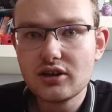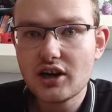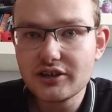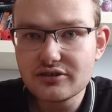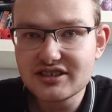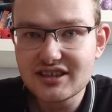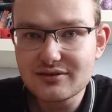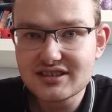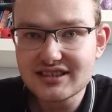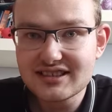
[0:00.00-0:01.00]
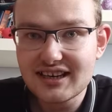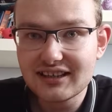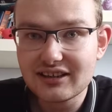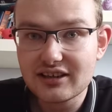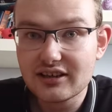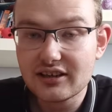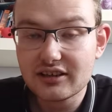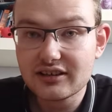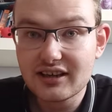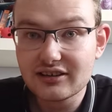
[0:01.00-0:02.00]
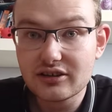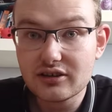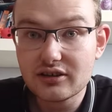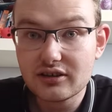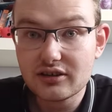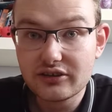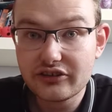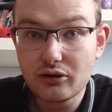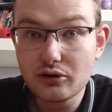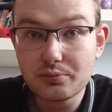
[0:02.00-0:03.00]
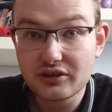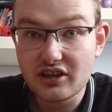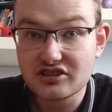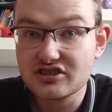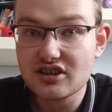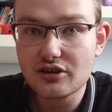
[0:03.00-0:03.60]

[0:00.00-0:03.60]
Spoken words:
Are you seriously saying that the Sodor Productions,